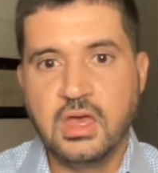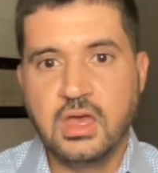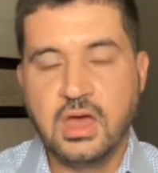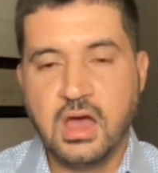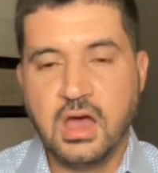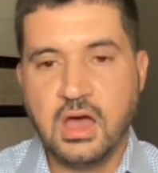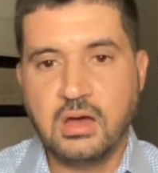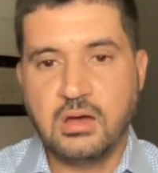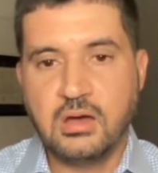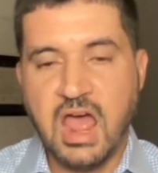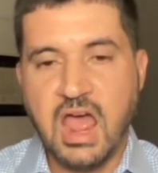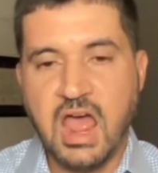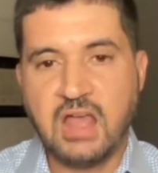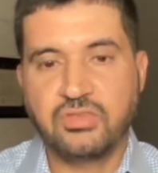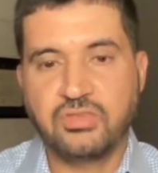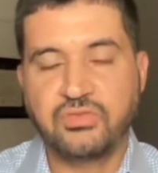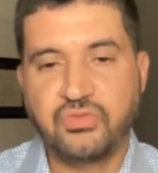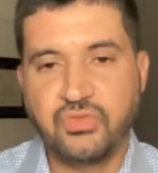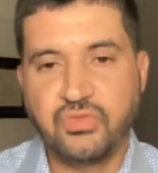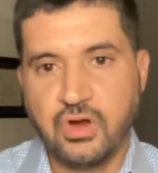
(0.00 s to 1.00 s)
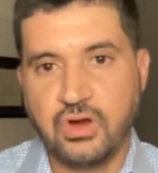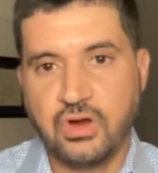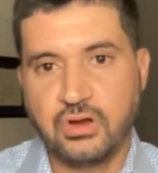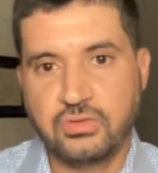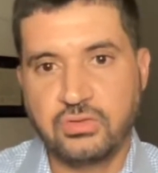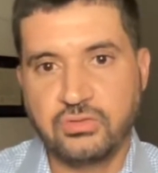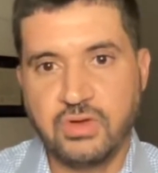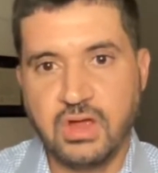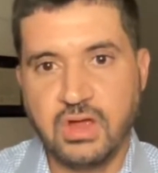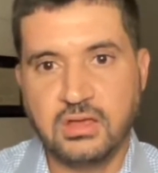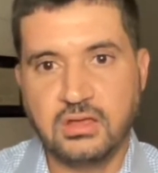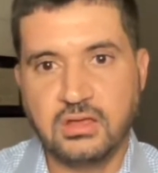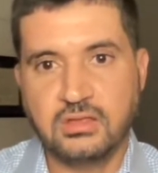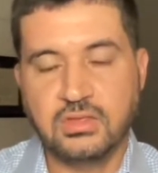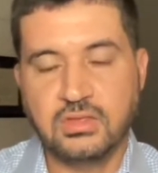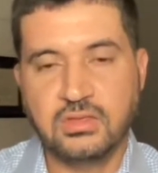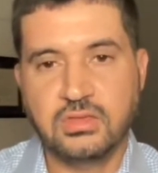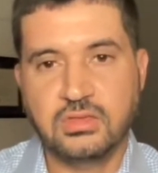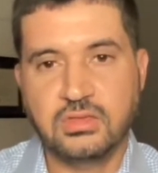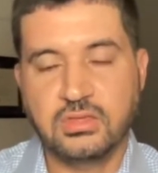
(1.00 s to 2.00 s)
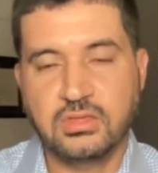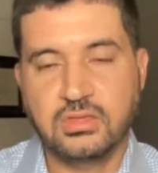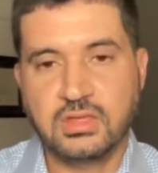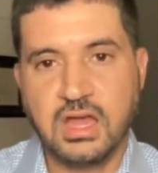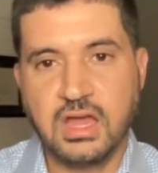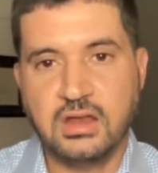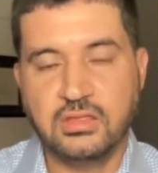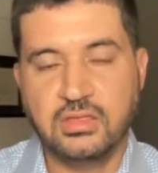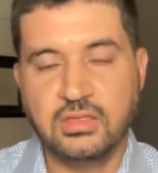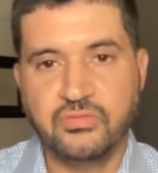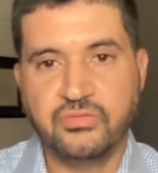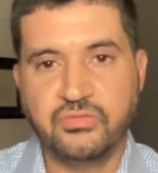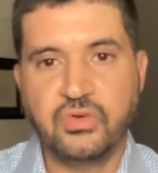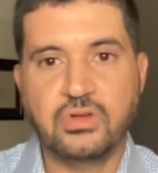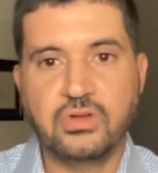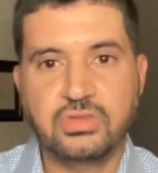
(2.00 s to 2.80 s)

as first, right? This is kind of the first